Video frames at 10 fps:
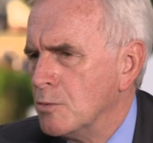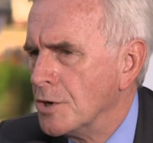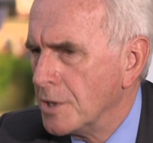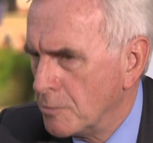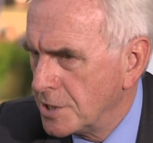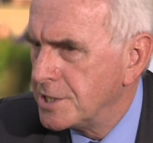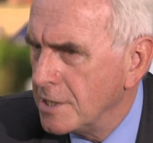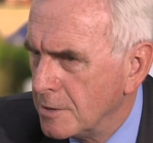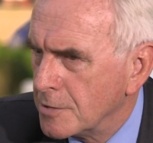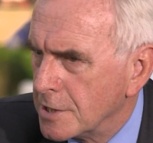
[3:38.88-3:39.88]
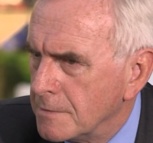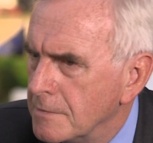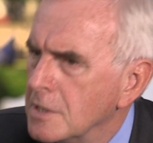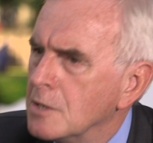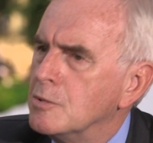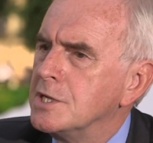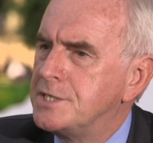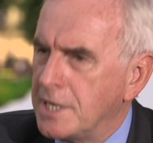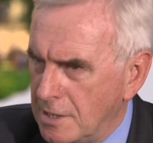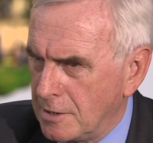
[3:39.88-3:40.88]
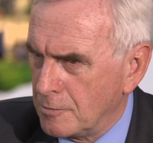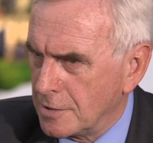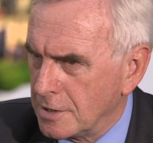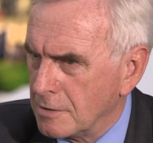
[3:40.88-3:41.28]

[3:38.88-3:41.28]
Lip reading: I wouldn't, and we're dealing with it. We're dealing with